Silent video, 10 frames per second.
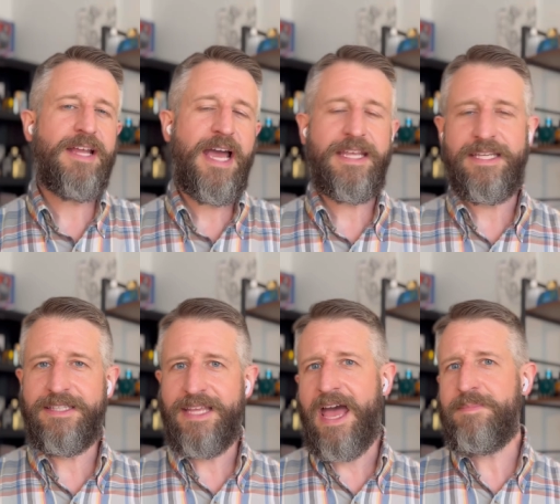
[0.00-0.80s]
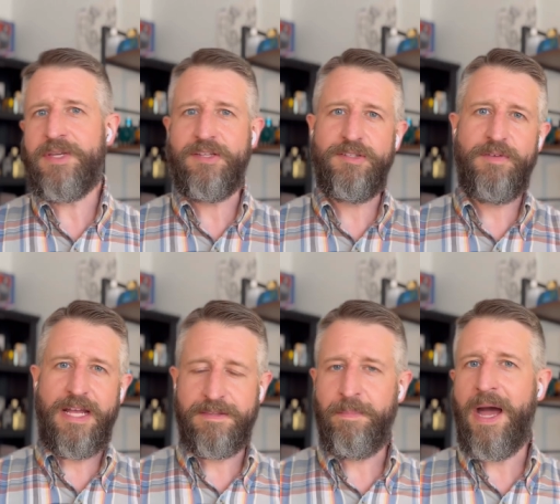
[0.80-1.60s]
I get that because you've
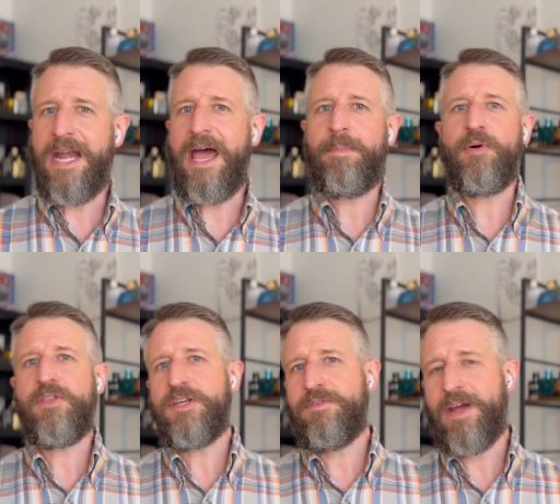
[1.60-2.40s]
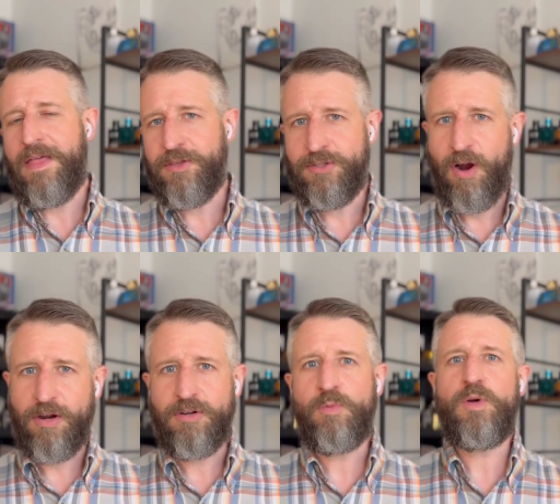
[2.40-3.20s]
got the pineapple, then you've got the
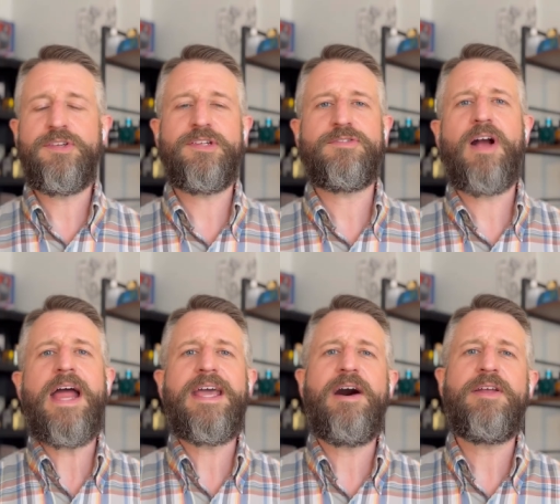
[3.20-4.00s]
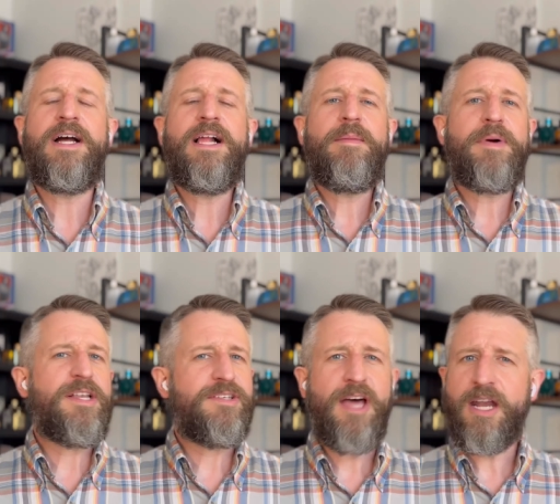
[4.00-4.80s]
darker woodsy dry down, but
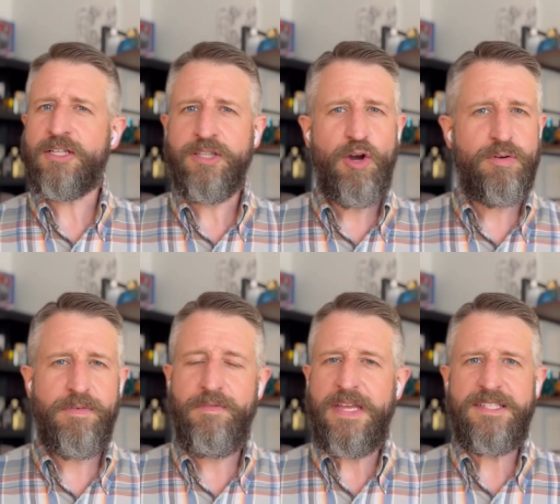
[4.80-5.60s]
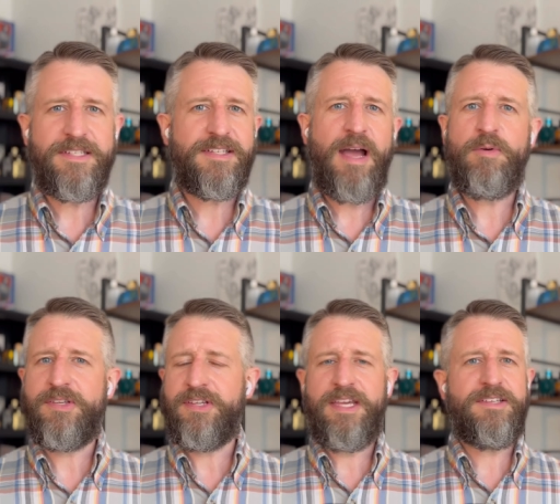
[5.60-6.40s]
it's not a clone of Aventus. I
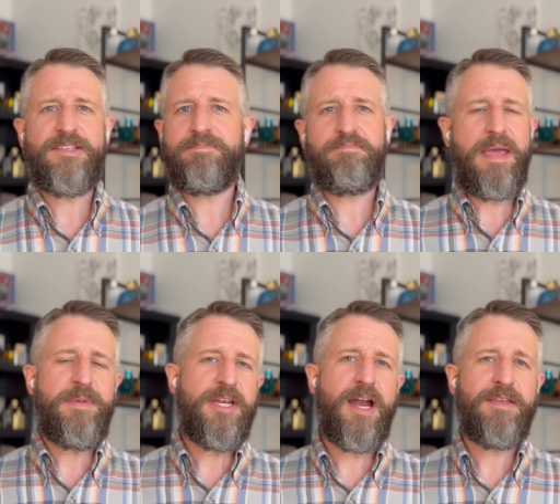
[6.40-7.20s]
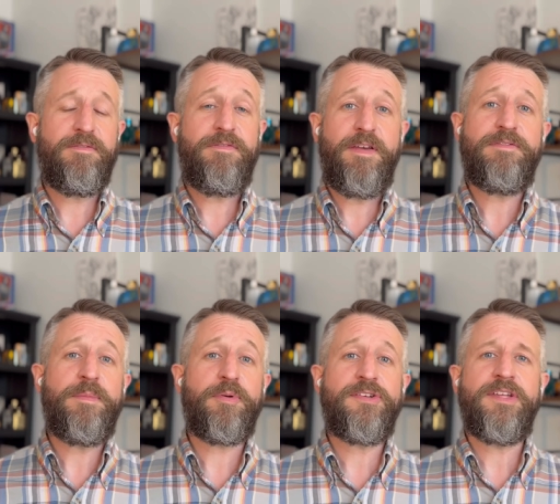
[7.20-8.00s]
would say it's maybe not even
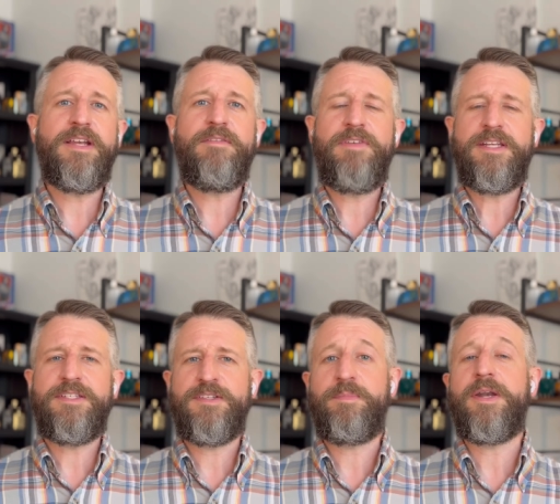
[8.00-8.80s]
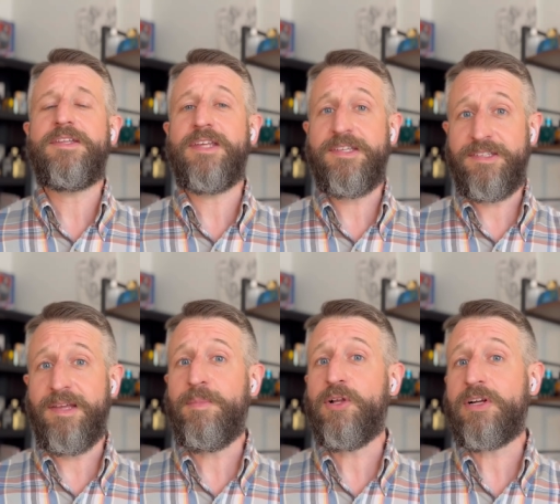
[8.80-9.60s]
50% Aventus, but it's a
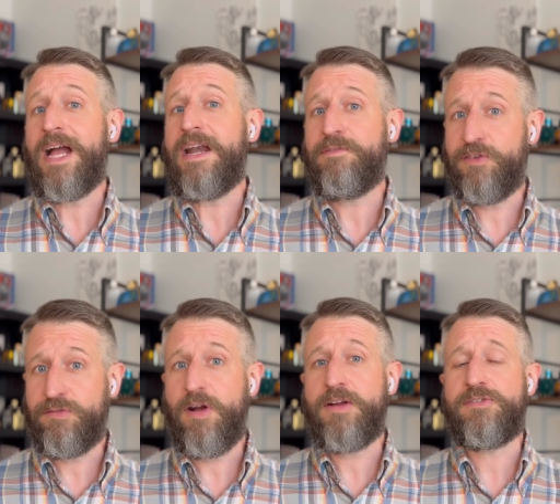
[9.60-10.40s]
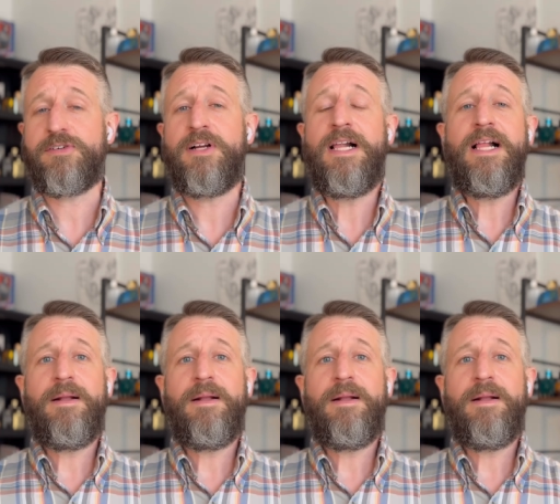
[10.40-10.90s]
similar kind of structure.